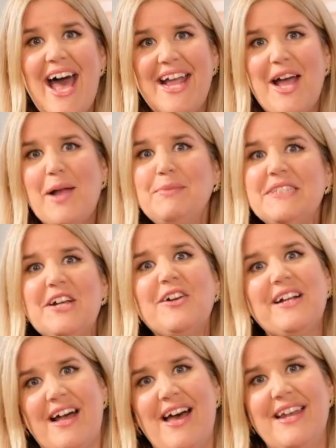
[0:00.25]
Hi, I'm Sarah
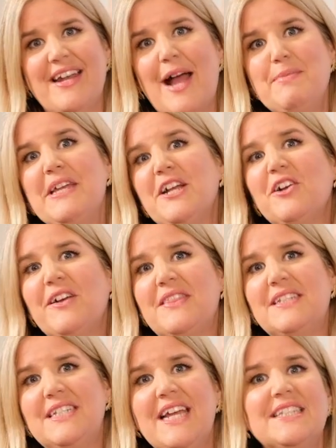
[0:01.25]
Gunn, and I'm here at the
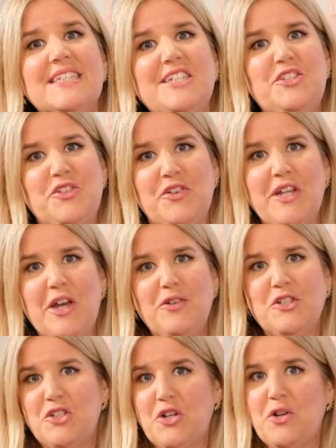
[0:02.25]
TSC studio to
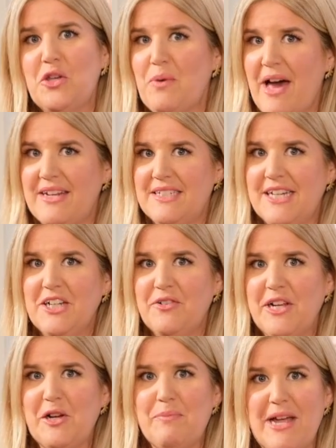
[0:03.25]
show you how to
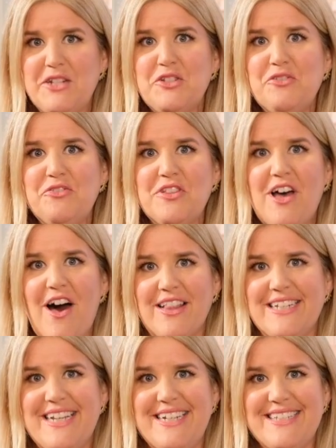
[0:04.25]
decorate your mantle for the
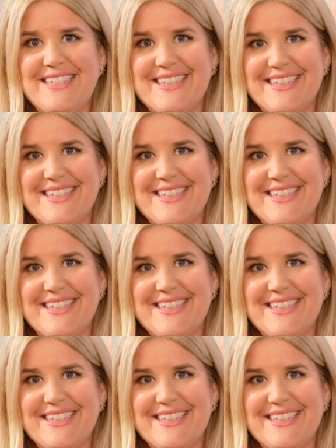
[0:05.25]
holidays.